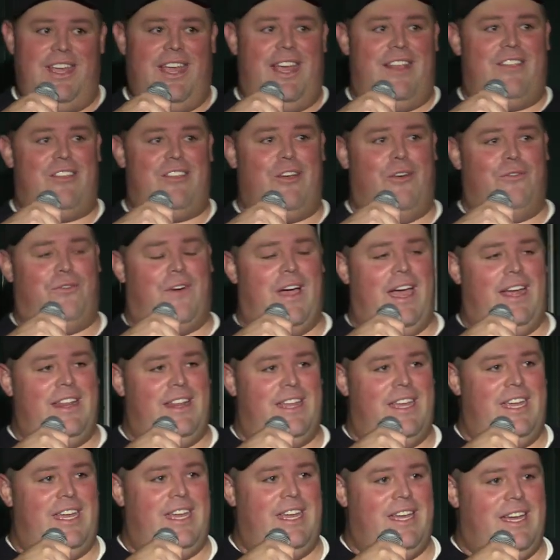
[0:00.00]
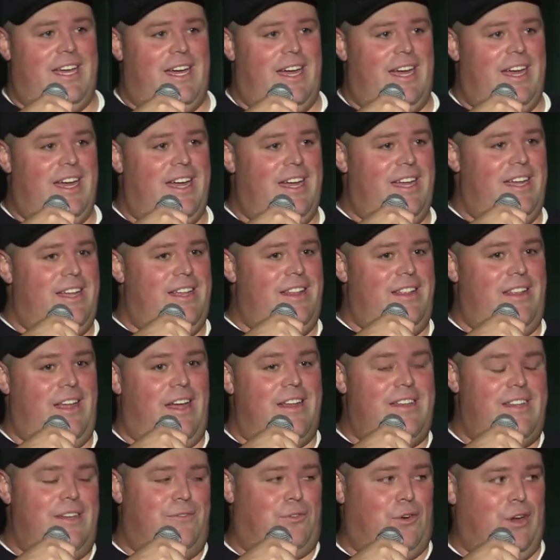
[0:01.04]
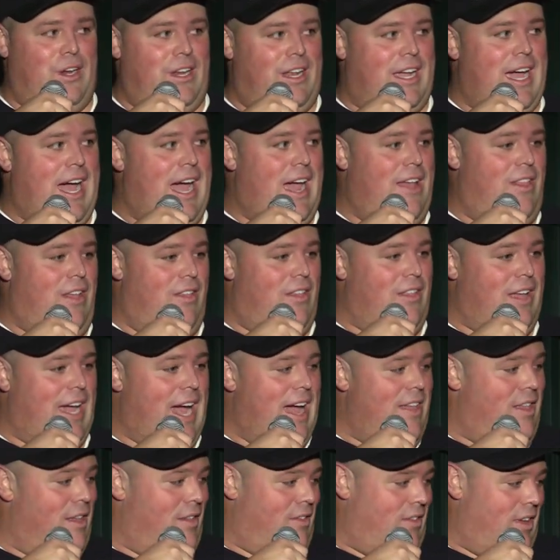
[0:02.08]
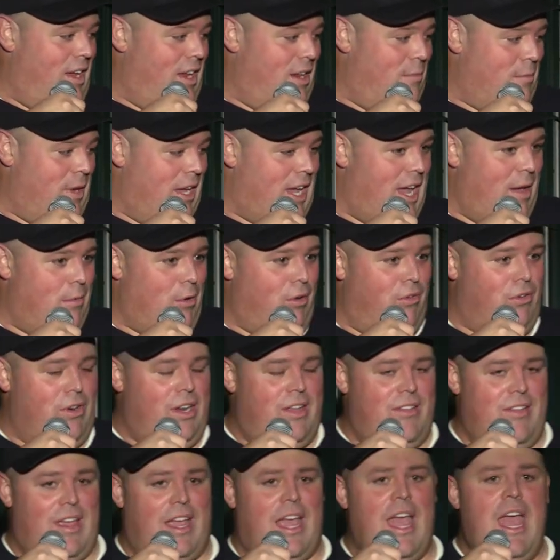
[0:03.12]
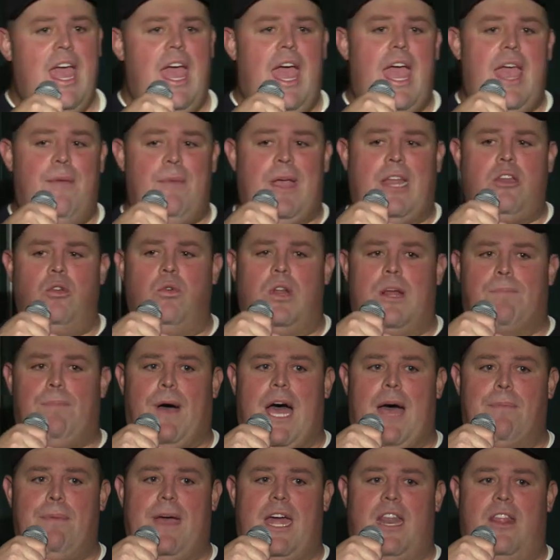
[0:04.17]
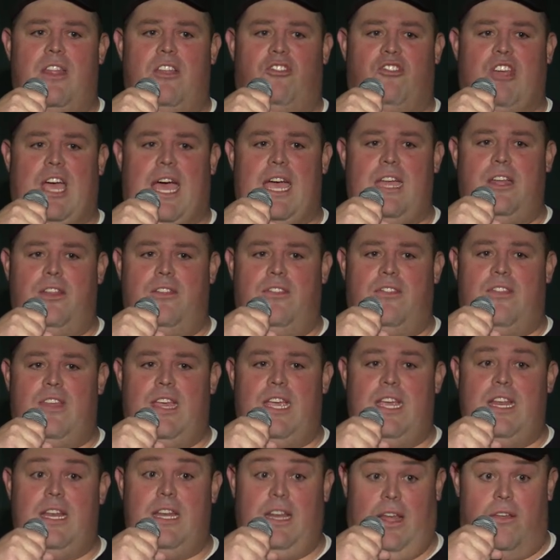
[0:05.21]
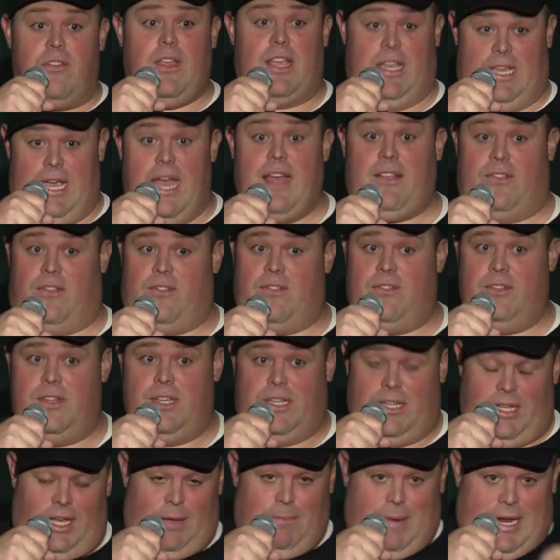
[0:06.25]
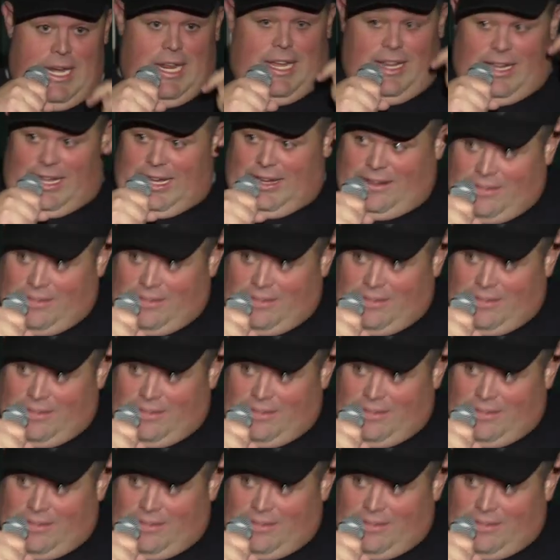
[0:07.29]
and so finally uh, a different guy than the guy that seated me came over and he's like, "Hey man, you want to pop out of the child seat?" And I was like, "Yes, immediately.